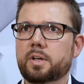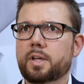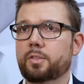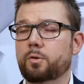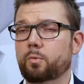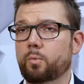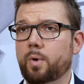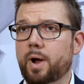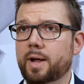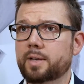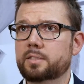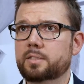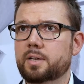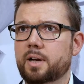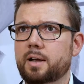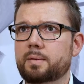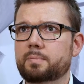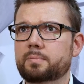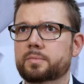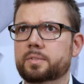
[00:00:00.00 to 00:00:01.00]
at the right
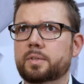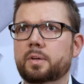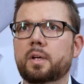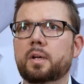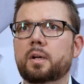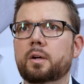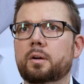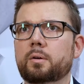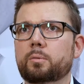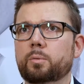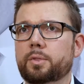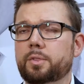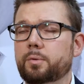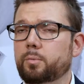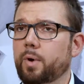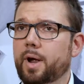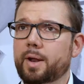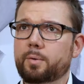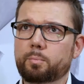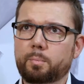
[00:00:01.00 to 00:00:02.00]
time with the
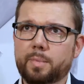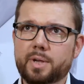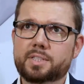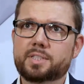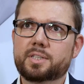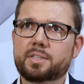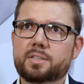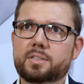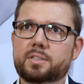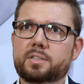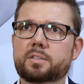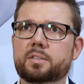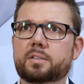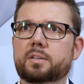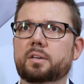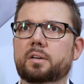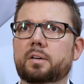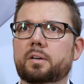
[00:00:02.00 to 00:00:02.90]
right message